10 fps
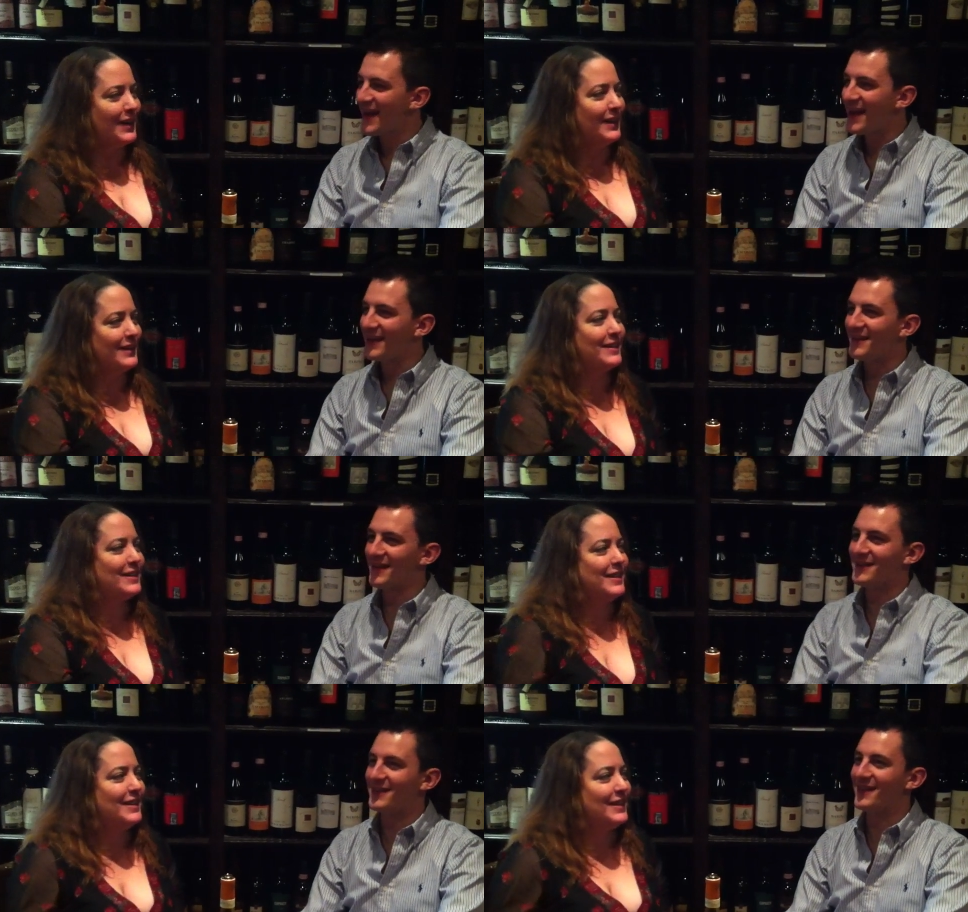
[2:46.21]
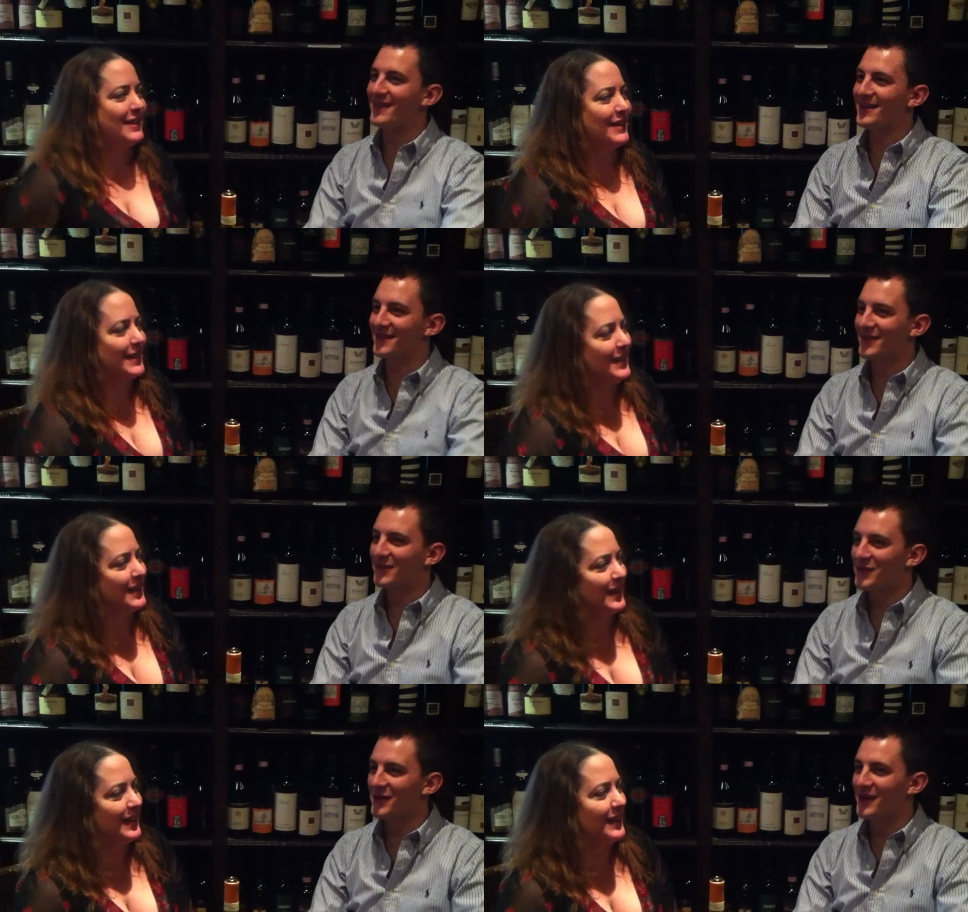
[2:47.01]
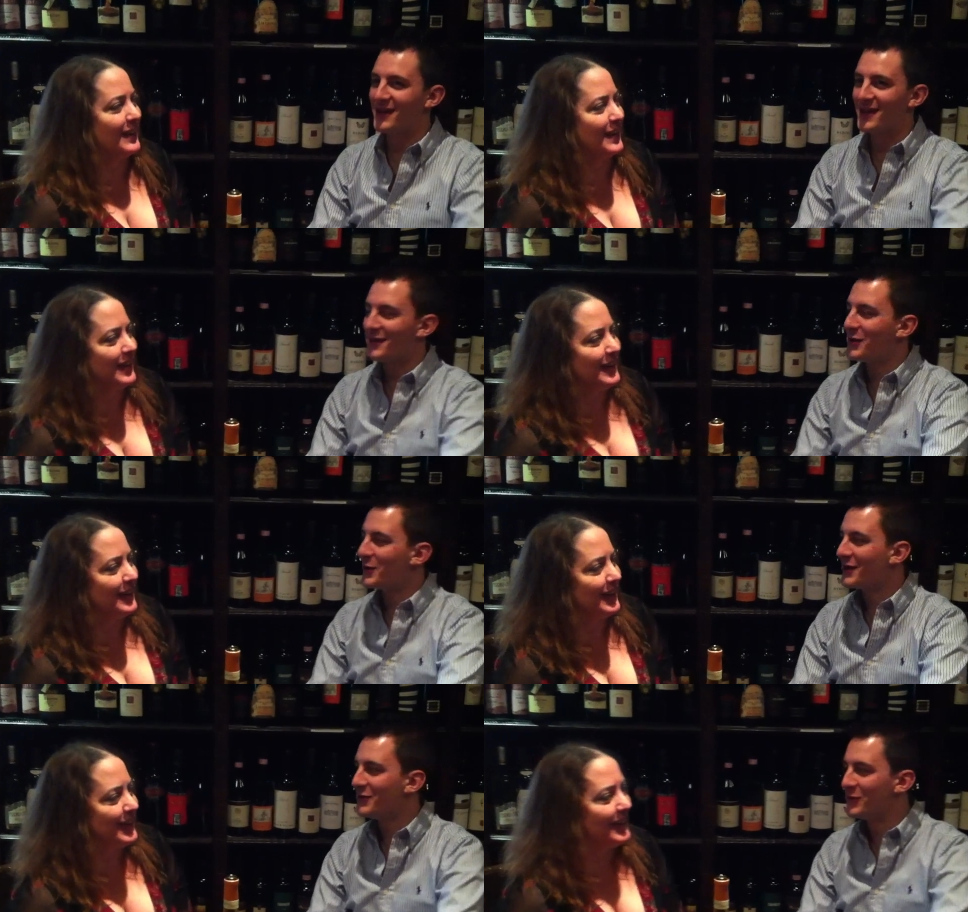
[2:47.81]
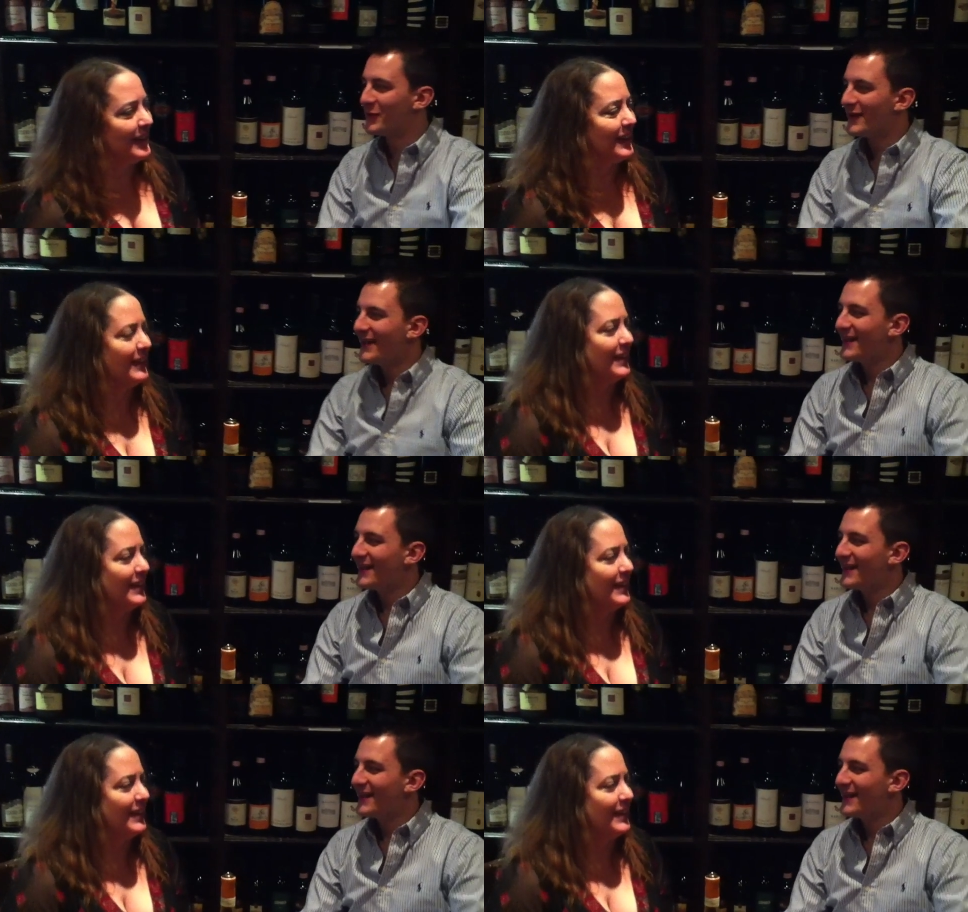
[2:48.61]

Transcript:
Speaker 1: Yes, there's something that you can do.